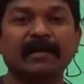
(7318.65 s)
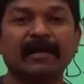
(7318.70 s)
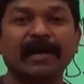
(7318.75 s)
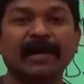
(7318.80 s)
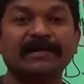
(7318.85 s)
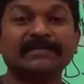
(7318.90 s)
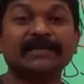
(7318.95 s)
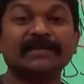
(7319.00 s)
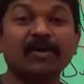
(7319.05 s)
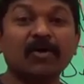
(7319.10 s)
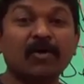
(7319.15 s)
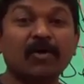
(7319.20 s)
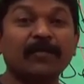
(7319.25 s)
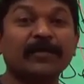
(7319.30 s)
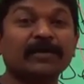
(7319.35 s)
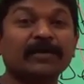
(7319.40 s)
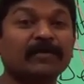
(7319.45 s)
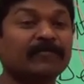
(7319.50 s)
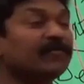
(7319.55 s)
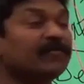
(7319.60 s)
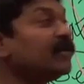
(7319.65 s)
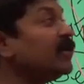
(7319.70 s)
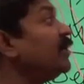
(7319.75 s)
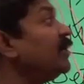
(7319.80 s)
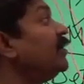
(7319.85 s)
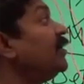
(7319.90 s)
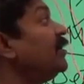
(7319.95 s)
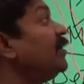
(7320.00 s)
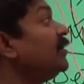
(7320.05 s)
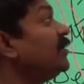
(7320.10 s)
as the government of India
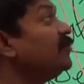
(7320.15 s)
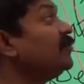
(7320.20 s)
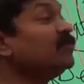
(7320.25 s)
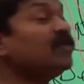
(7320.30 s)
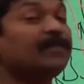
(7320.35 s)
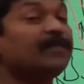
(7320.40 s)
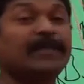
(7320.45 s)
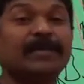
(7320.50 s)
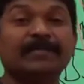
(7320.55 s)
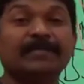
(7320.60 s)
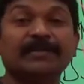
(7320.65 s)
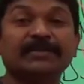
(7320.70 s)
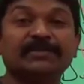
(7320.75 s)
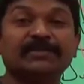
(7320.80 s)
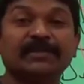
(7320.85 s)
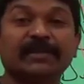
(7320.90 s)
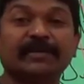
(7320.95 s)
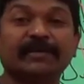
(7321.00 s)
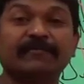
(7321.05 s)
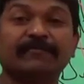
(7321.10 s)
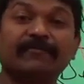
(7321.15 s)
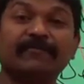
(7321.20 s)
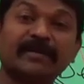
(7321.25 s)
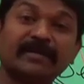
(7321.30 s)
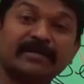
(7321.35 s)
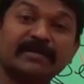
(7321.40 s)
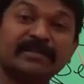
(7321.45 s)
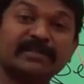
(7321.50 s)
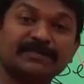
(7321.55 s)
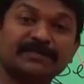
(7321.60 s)
didn't give the permission
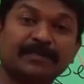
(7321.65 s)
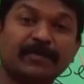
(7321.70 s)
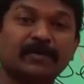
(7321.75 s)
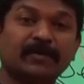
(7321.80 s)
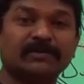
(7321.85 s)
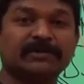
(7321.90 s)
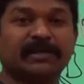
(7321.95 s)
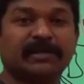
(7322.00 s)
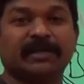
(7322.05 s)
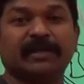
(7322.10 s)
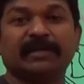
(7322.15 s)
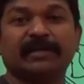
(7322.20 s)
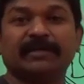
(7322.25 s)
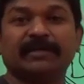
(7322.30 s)
for this project,